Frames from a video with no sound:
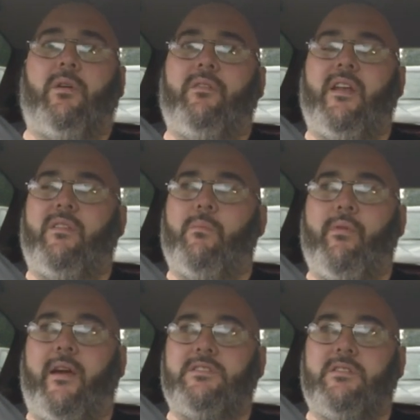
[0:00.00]
So if anything
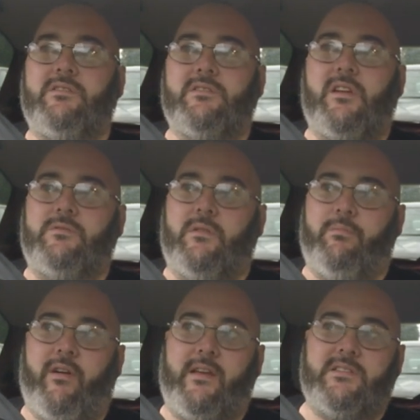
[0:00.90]
breaks, you can just go to a
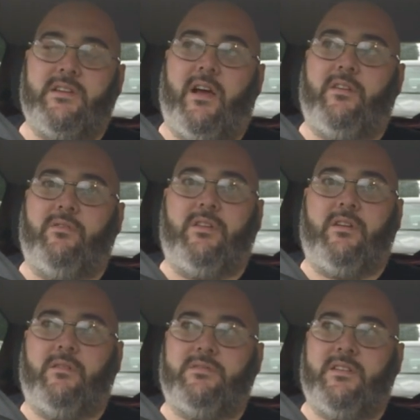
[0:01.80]
breaker's yard, or you
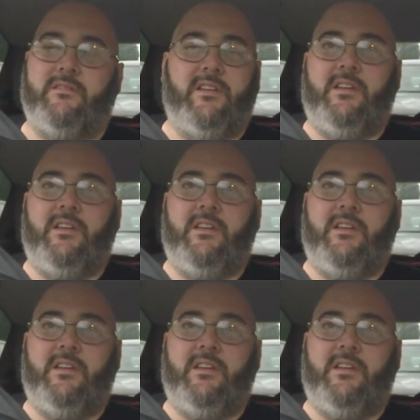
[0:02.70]
go to